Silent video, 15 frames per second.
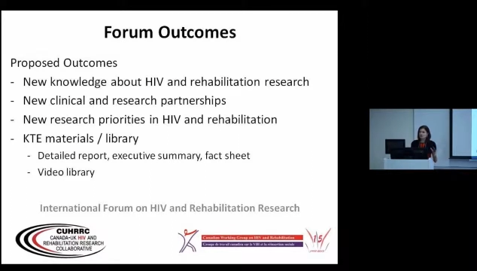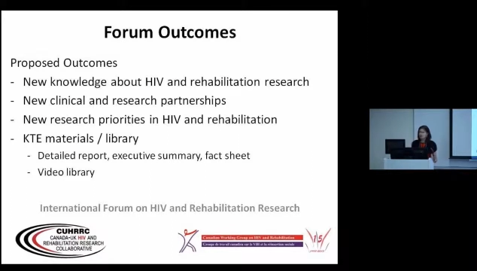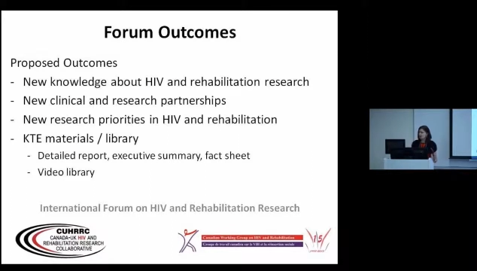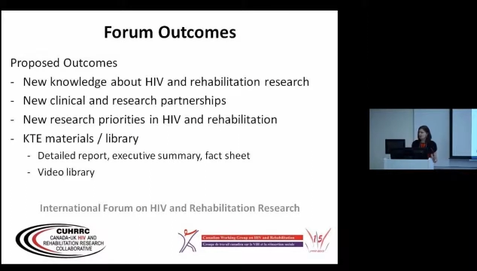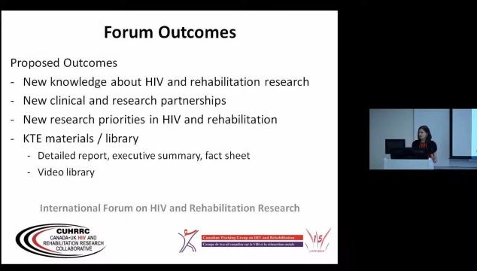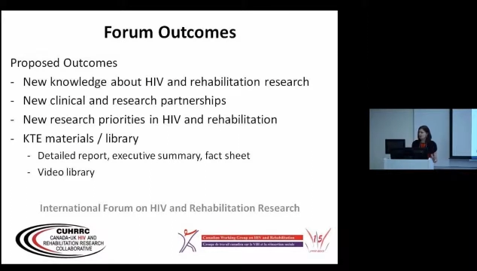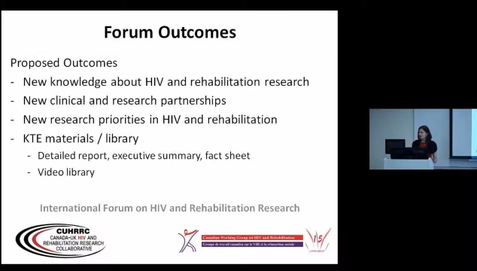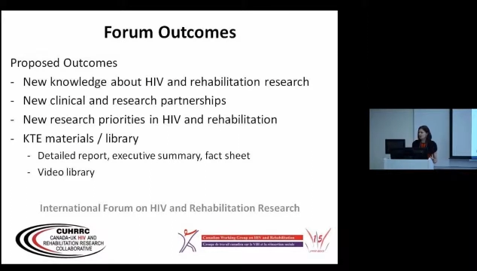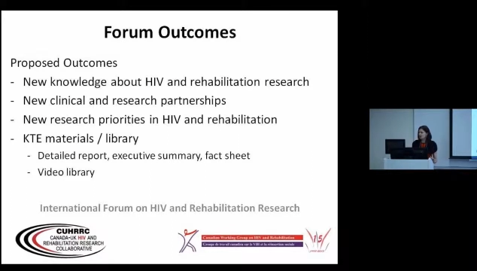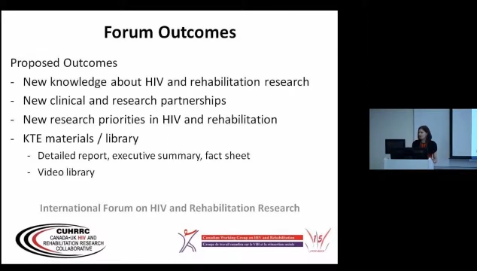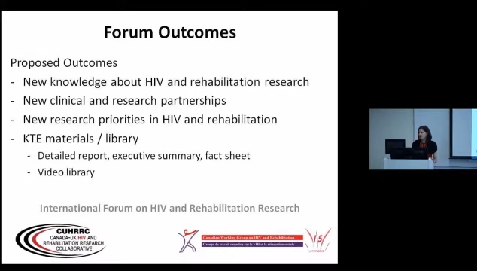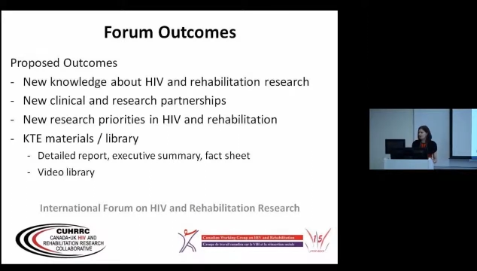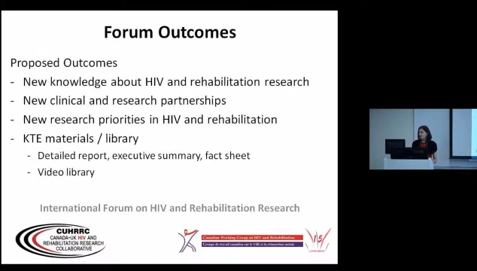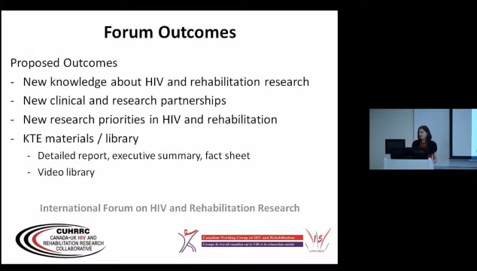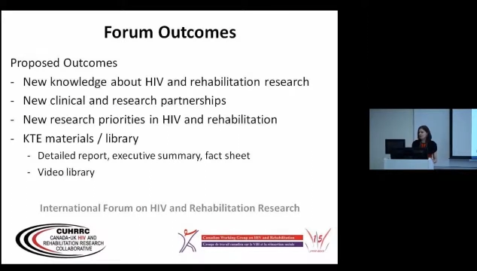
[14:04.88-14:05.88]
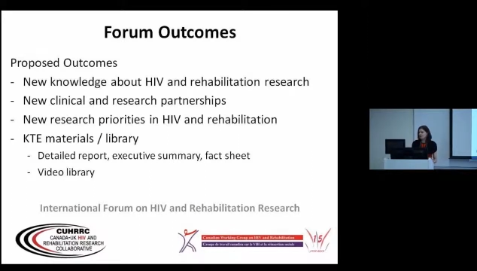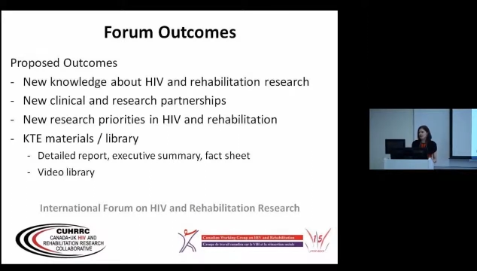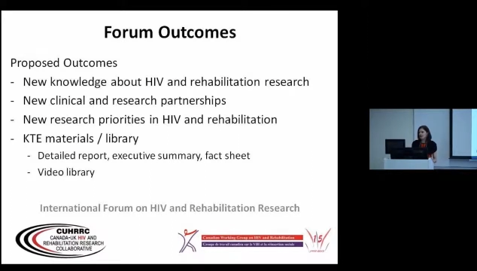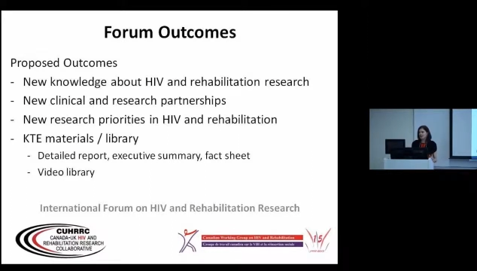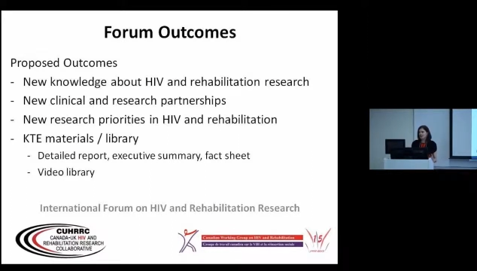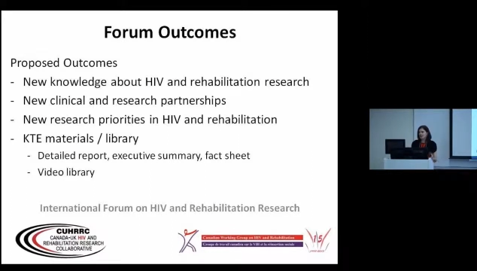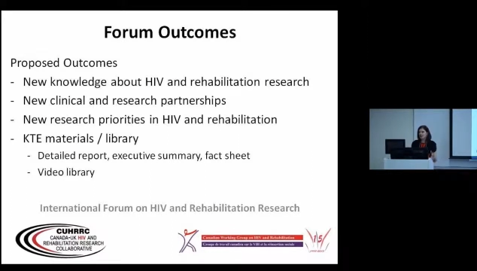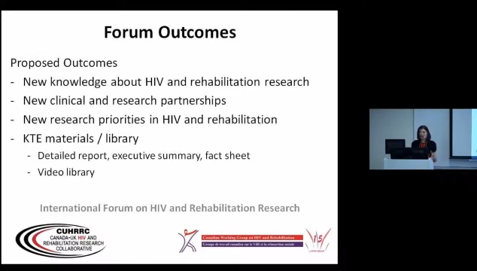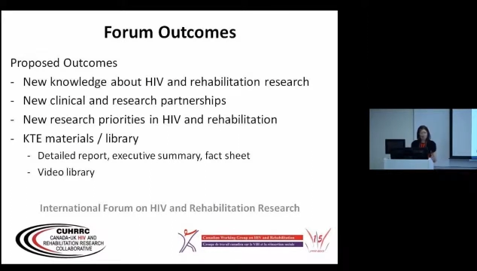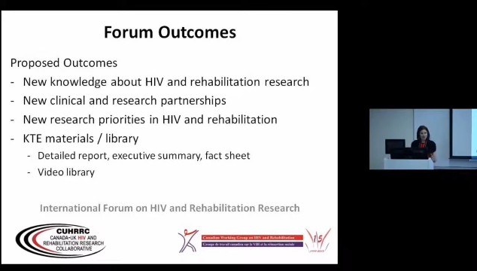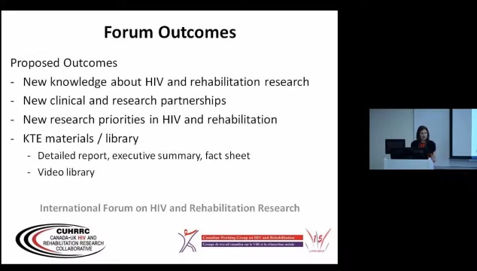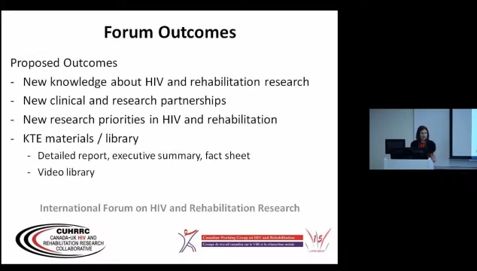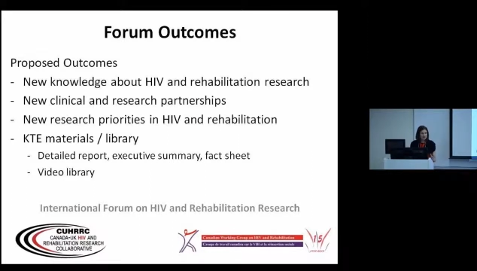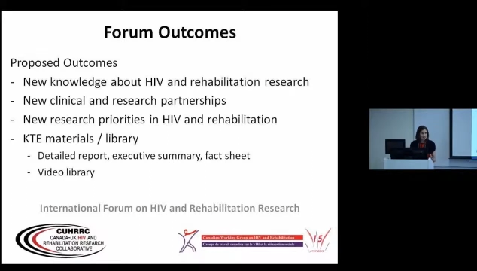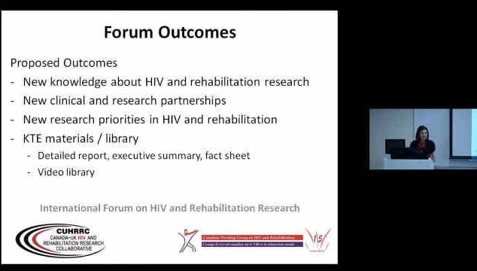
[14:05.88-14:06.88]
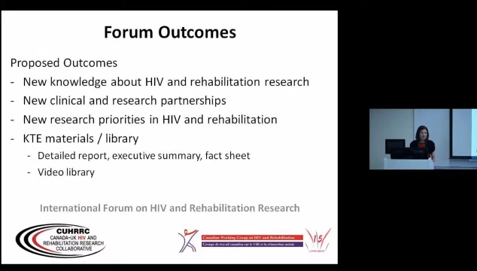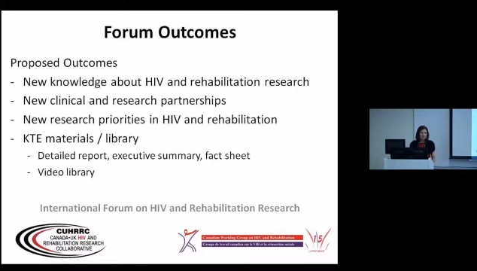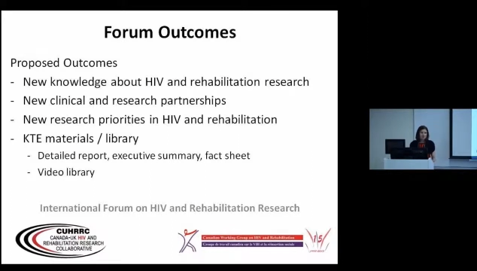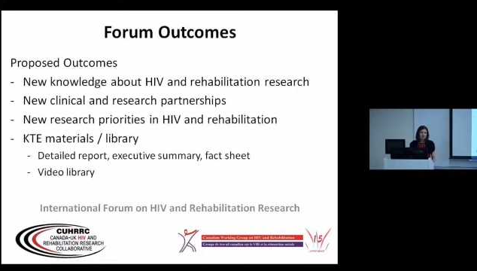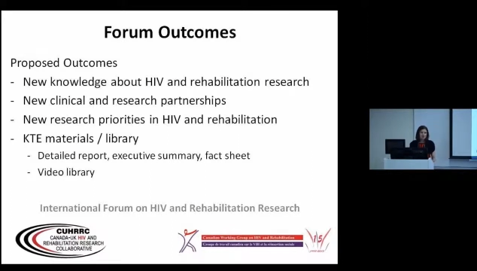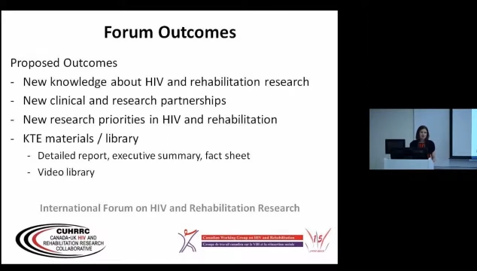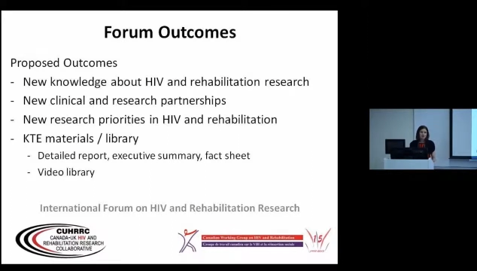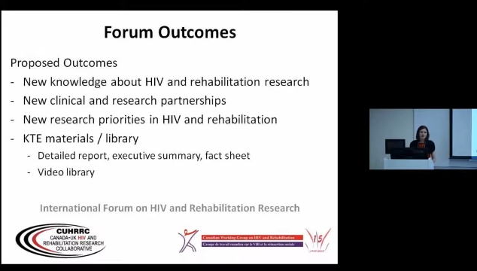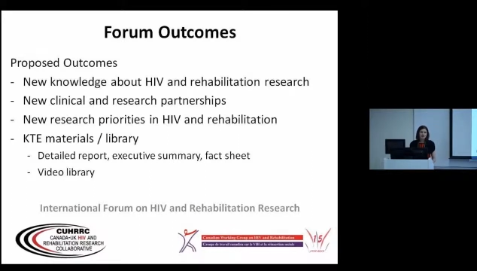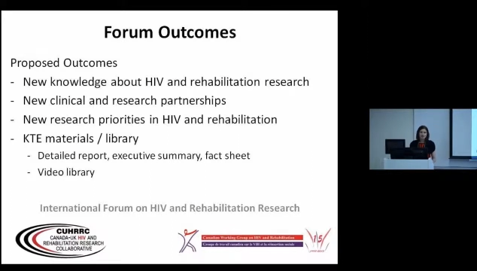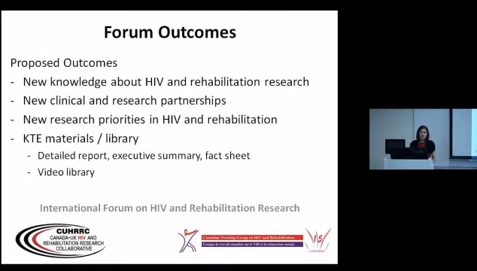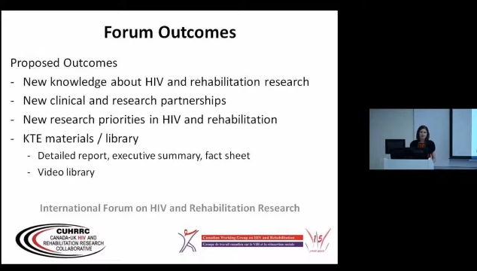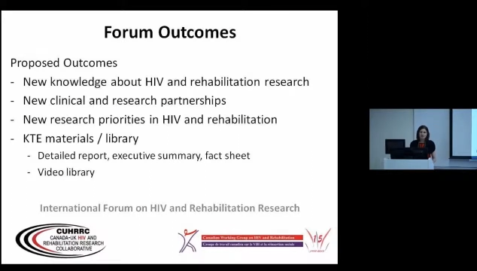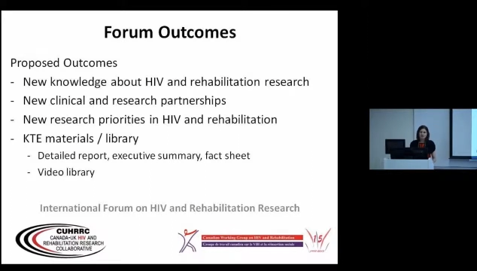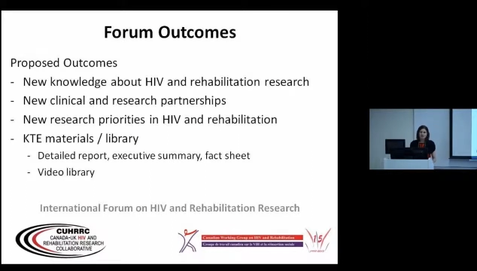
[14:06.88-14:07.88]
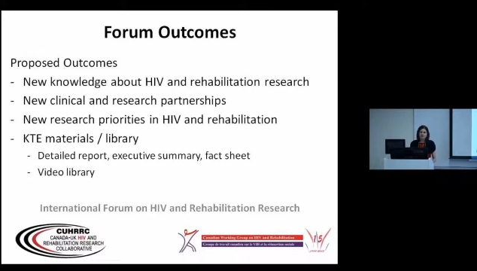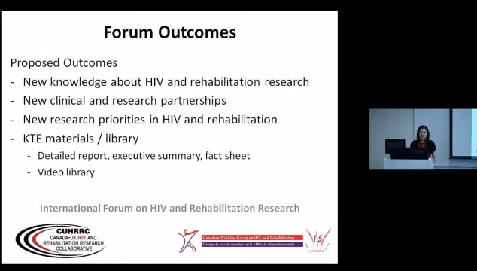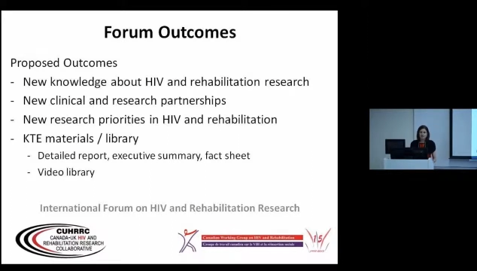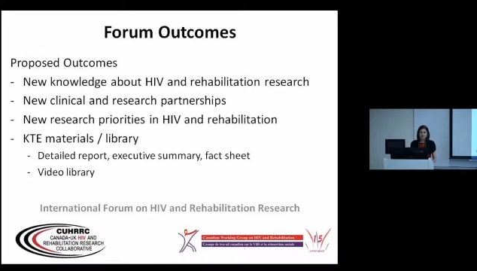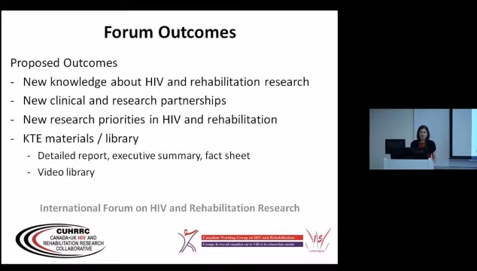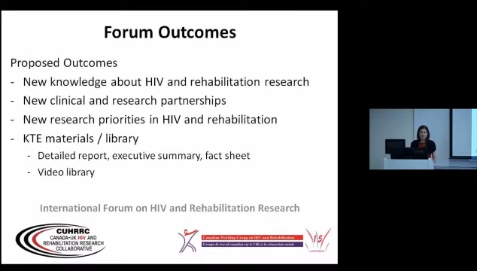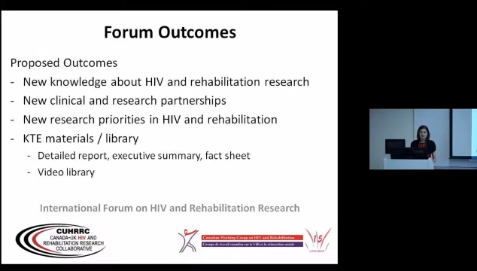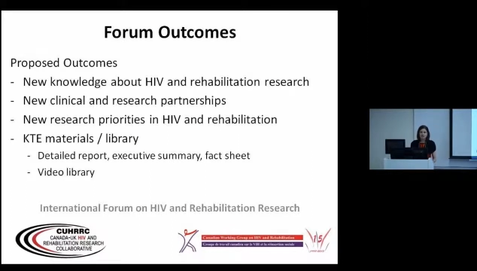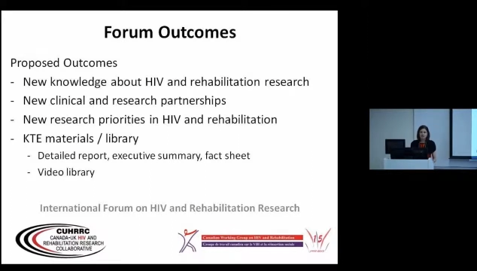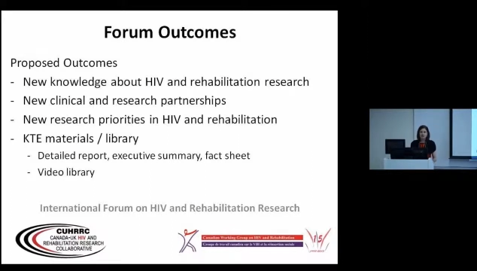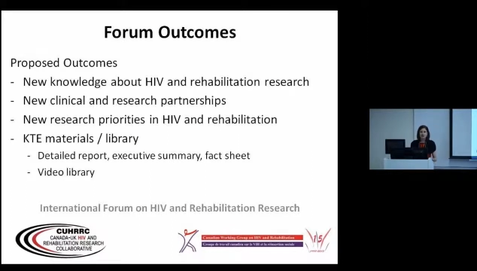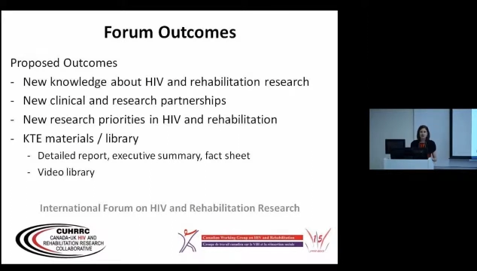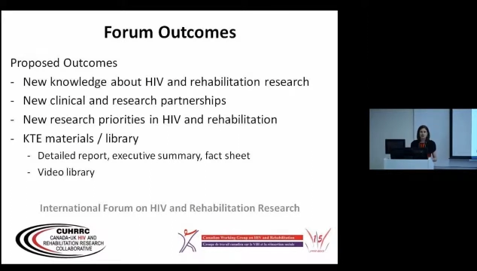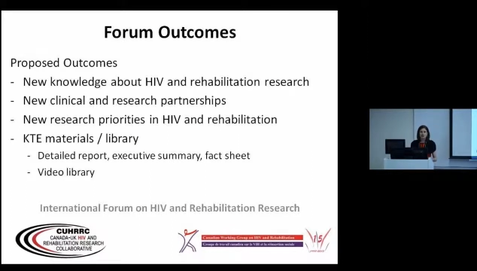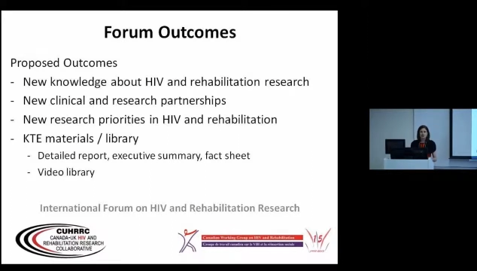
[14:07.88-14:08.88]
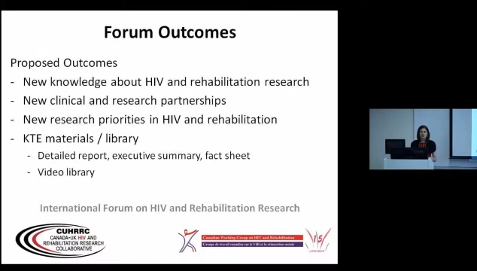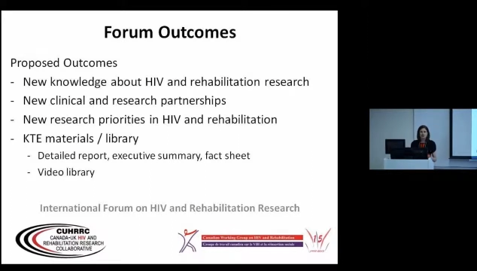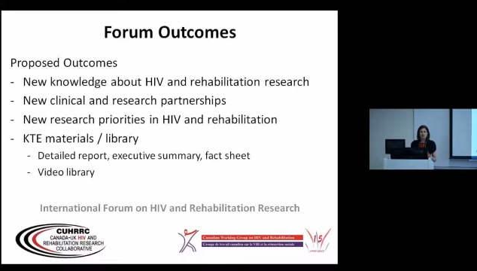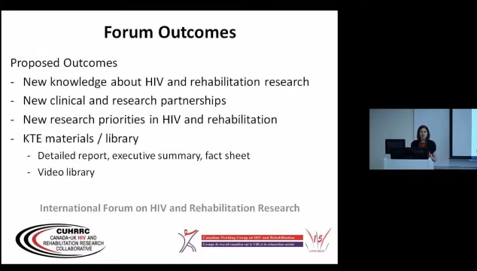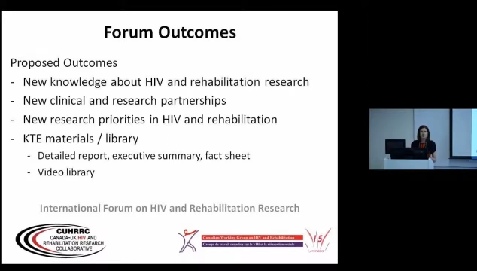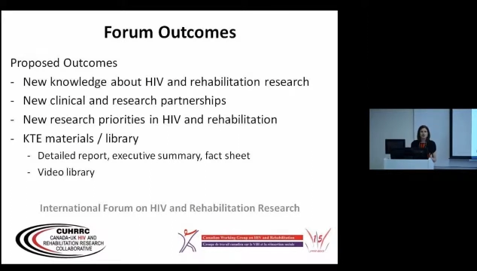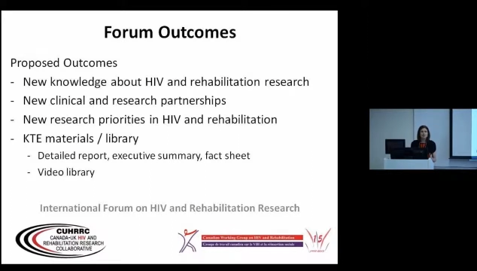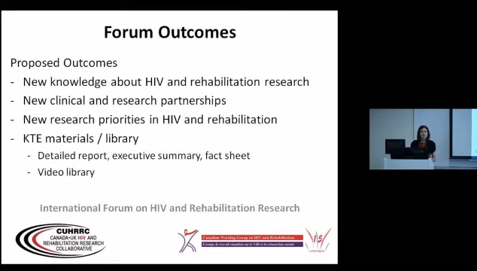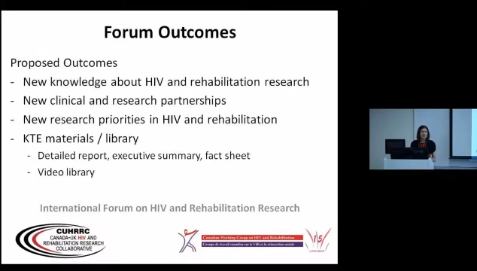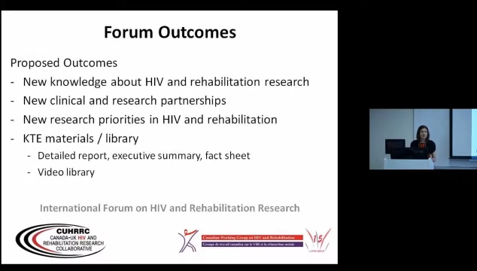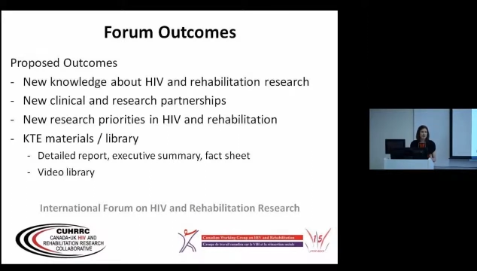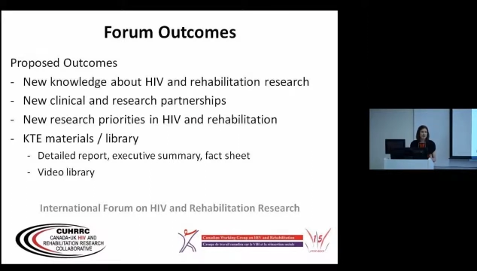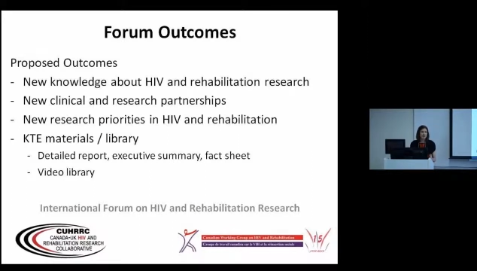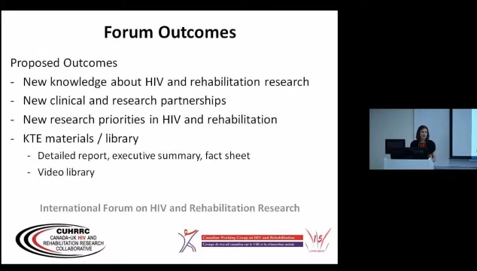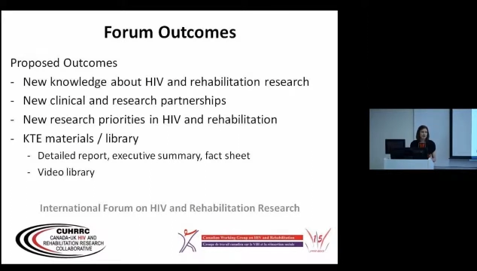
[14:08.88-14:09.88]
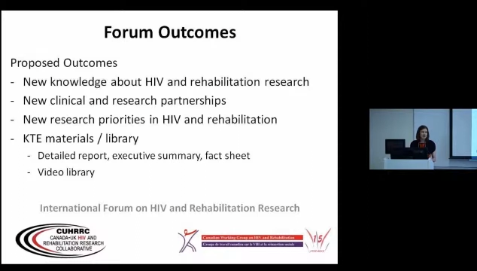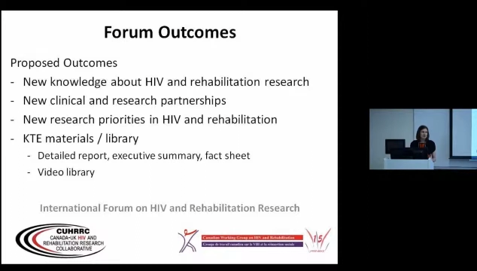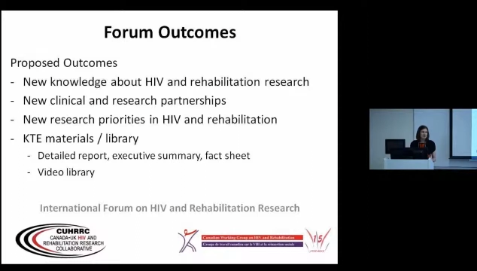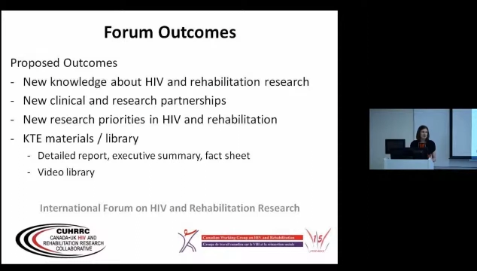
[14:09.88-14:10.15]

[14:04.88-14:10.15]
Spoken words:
No face is visible, so there are no lips to read.